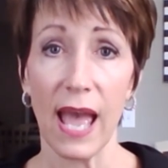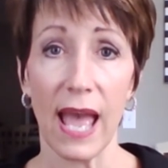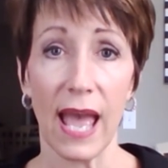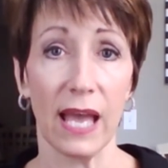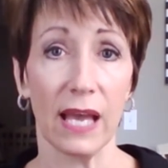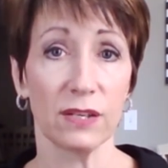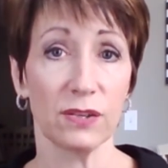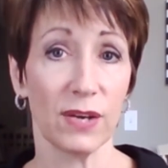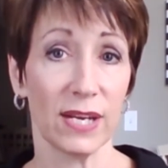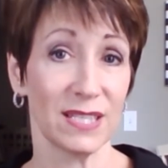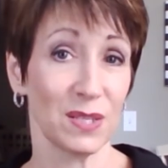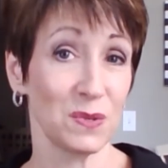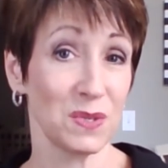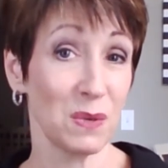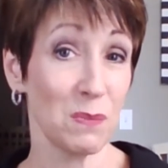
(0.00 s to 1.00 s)
and
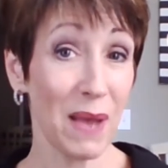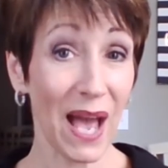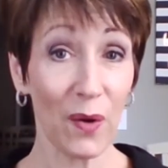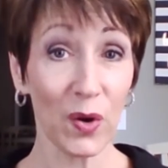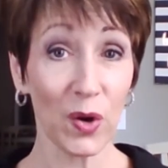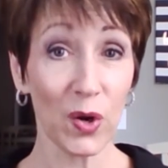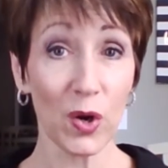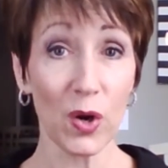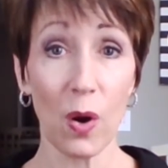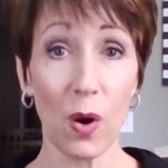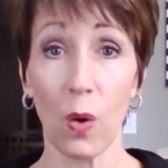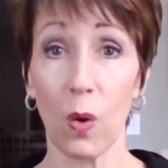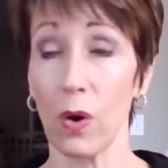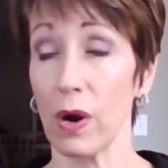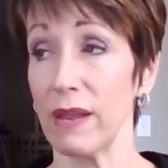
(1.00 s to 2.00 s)
translucent powder
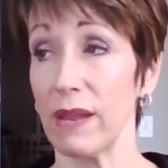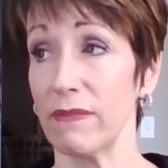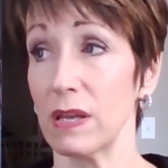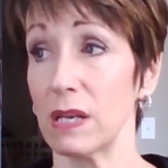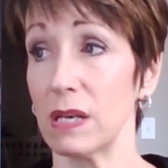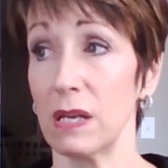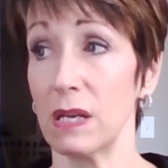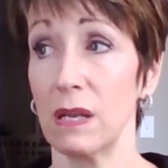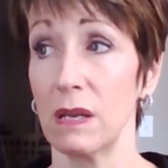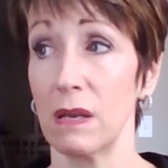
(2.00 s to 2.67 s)
or even